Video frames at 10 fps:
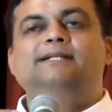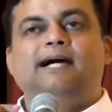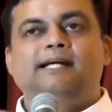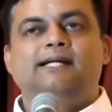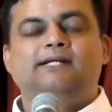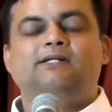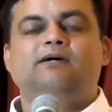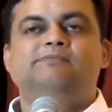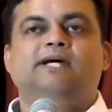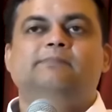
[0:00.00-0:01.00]
the highlight
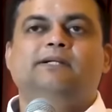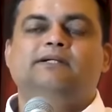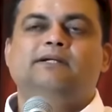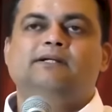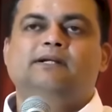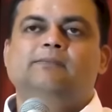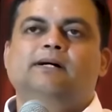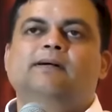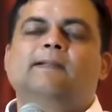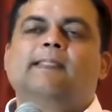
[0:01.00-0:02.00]
of that particular
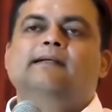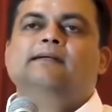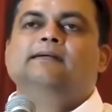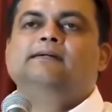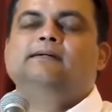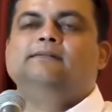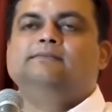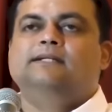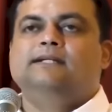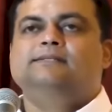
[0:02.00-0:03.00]
drama,
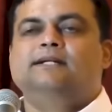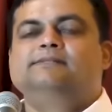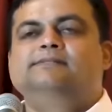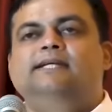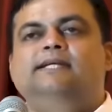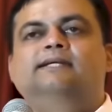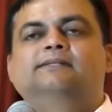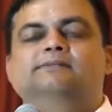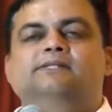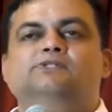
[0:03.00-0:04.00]
Narendra
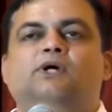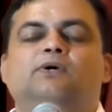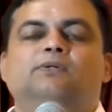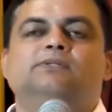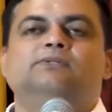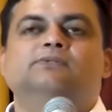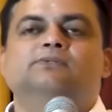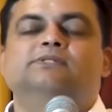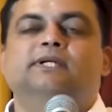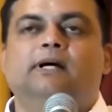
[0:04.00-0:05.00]
singing this song to
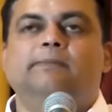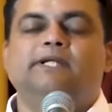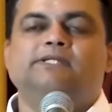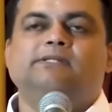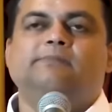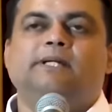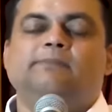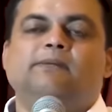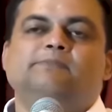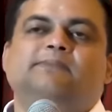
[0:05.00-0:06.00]
Sri Ramakrishna
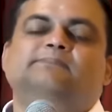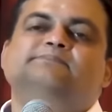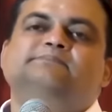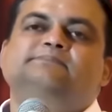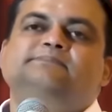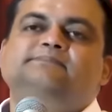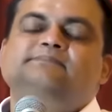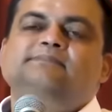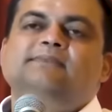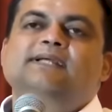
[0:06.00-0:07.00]
Paramahamsa.
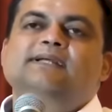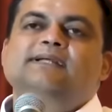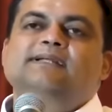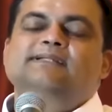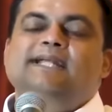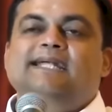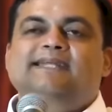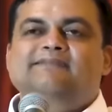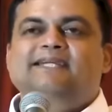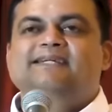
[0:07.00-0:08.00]
That
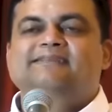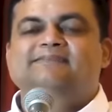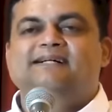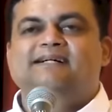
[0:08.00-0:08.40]
evening,